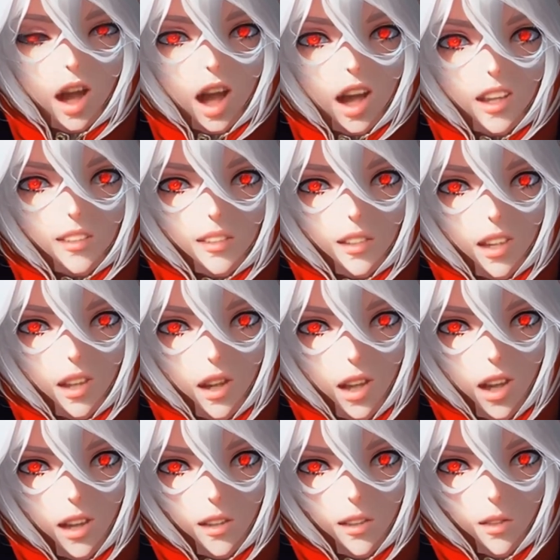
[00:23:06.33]
I
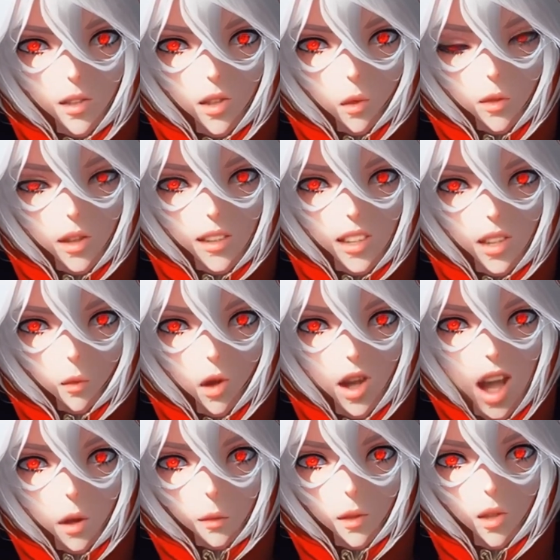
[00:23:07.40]
see. So this is what
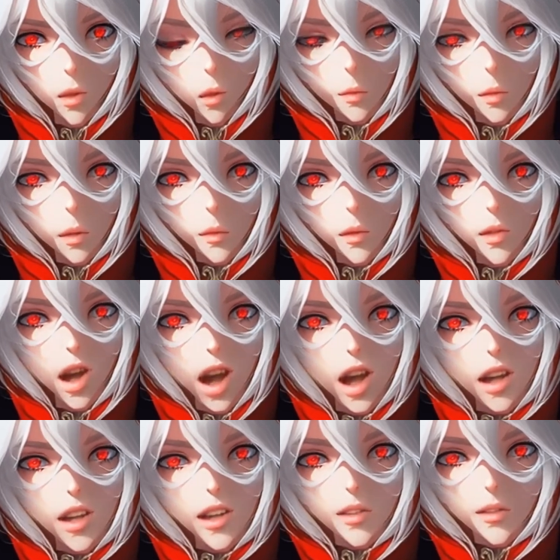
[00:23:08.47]
happens when people
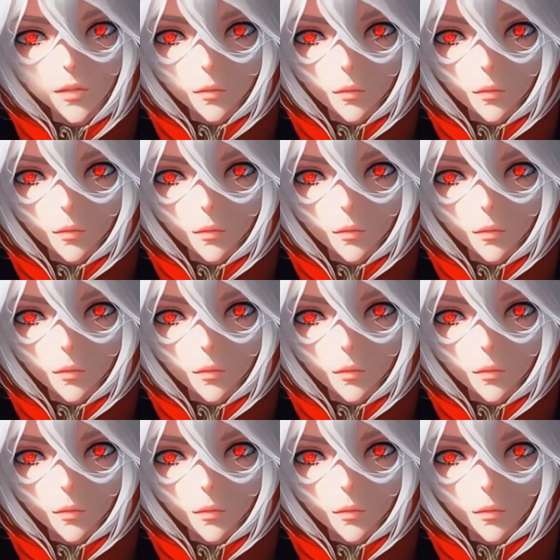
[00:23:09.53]
die.